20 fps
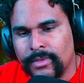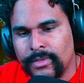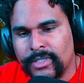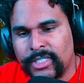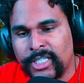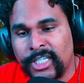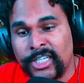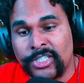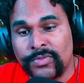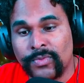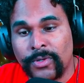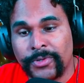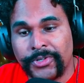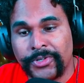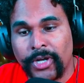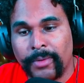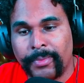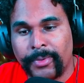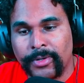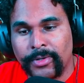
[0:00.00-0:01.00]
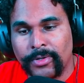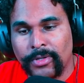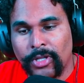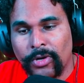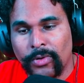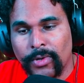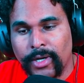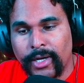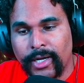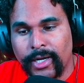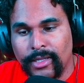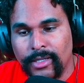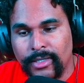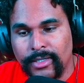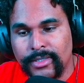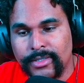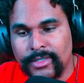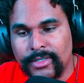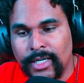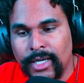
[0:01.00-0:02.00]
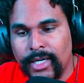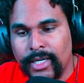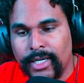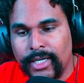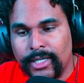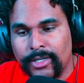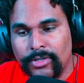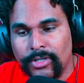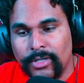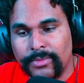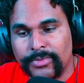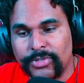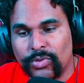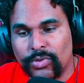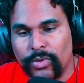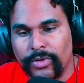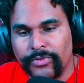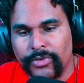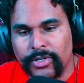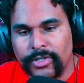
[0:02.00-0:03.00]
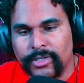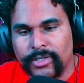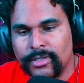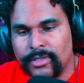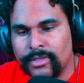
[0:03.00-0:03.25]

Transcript: Tears welled up on her lower eyelids, and her lips quivered.